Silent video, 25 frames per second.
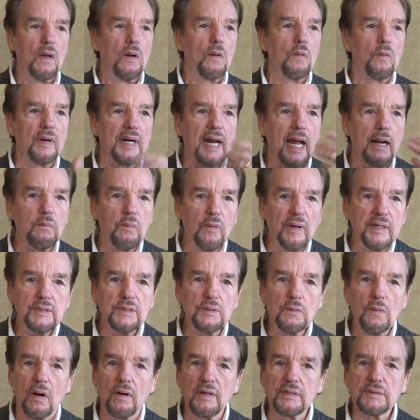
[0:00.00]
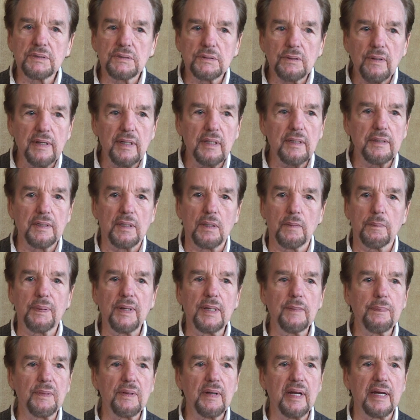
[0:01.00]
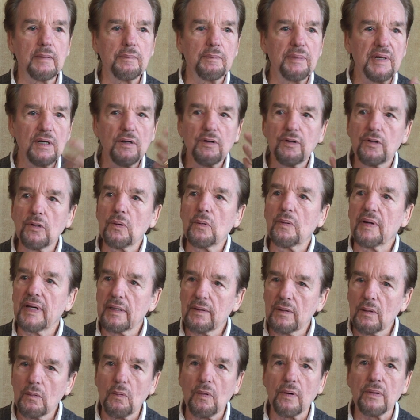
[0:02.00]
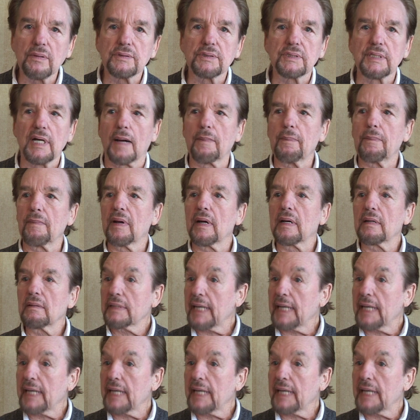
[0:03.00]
When I went to Australia, people had been doing the workshop.